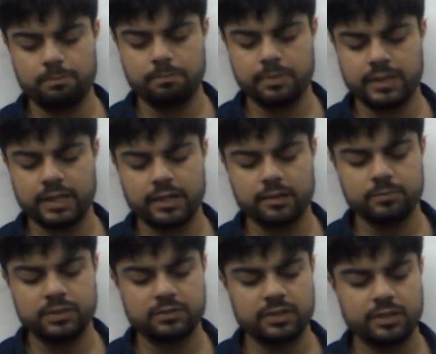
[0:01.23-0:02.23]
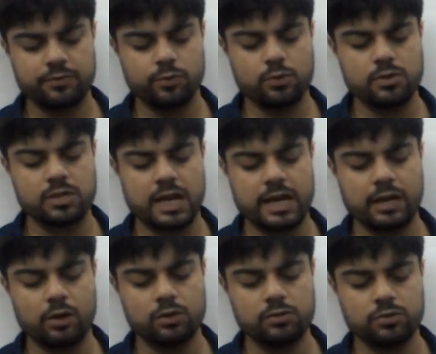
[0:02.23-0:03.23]
while picking up these
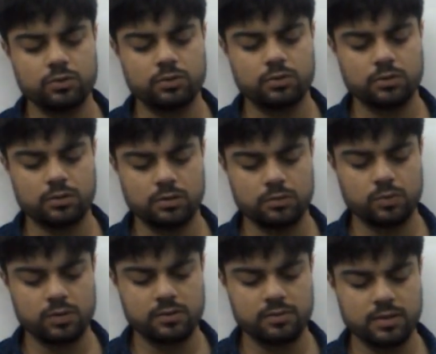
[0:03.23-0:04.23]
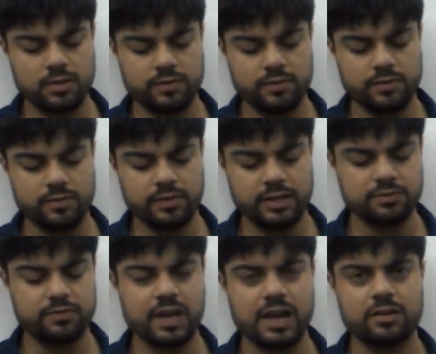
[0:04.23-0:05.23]
headphones, I also was
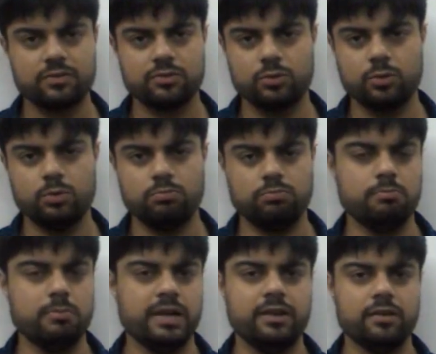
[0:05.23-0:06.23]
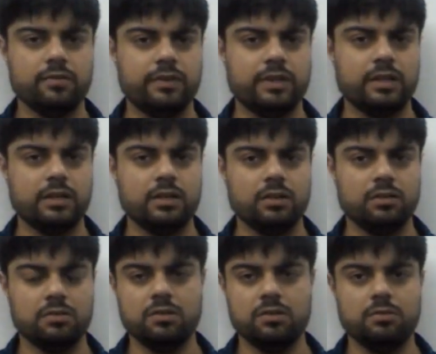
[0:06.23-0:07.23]
wary of this fact, so made a
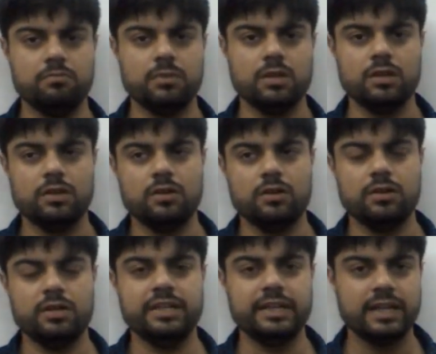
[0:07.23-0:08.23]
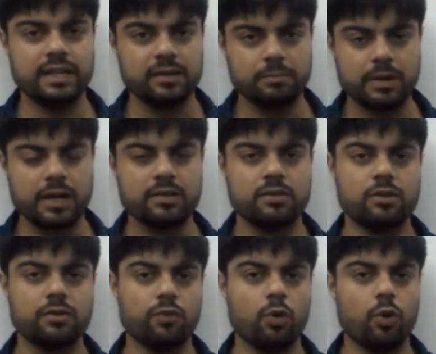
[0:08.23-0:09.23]
very detailed
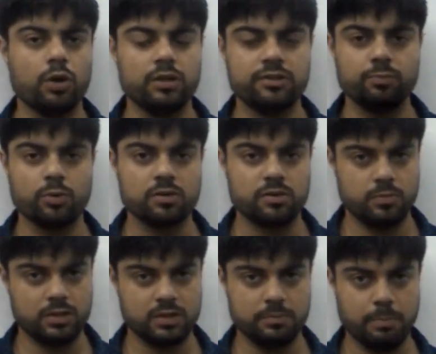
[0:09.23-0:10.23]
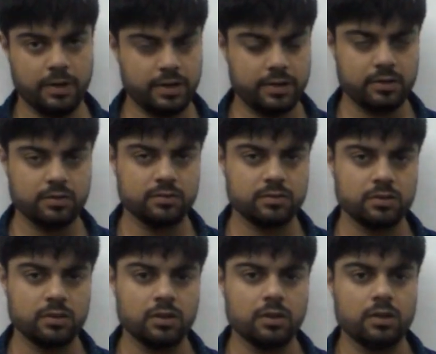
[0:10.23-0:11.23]
comparison of all its possible
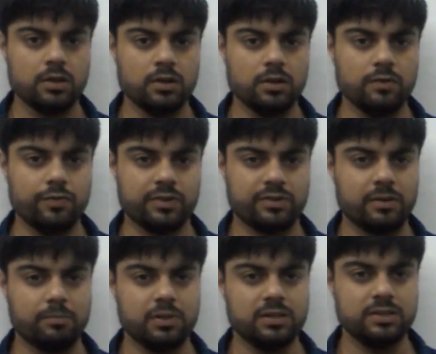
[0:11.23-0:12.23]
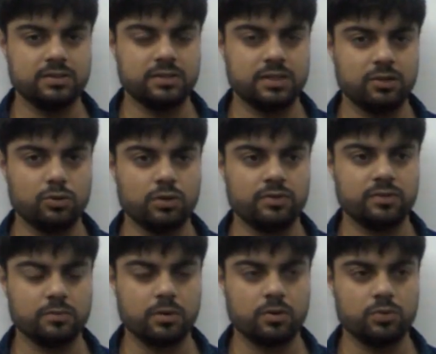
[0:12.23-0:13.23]
competitors. For example, this
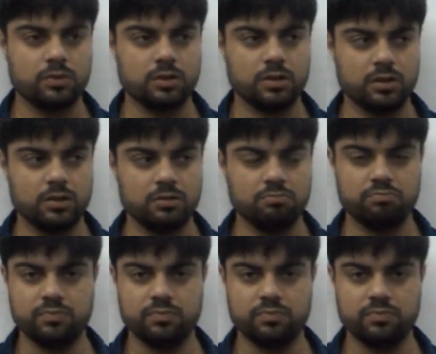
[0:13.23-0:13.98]
thing costs about